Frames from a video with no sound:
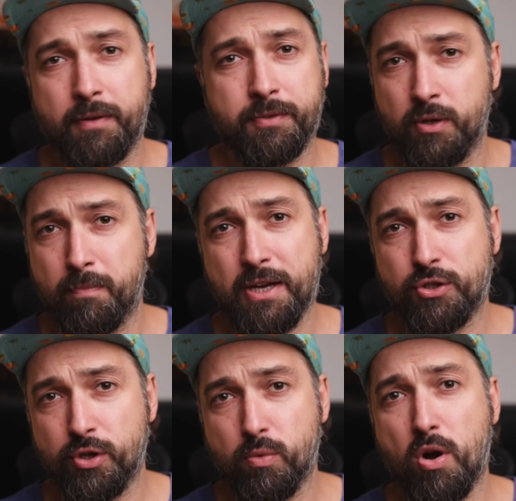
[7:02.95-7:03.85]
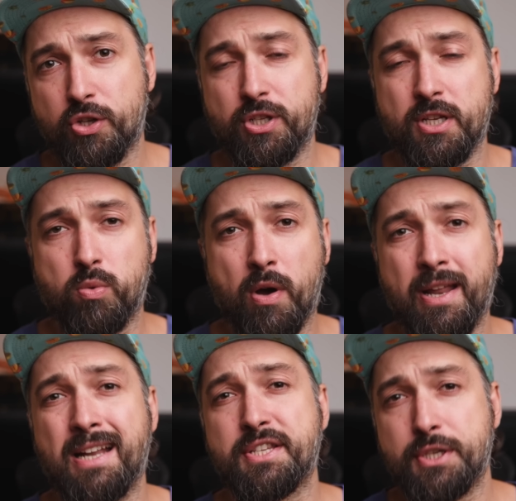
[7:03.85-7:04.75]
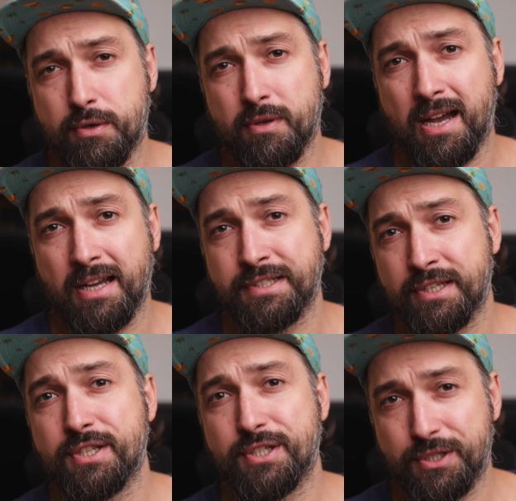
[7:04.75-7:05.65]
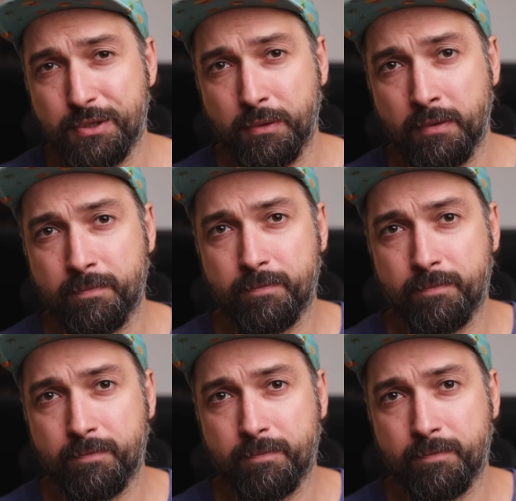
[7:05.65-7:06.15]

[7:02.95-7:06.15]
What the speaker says: So make sure you watch this one, and see you guys soon.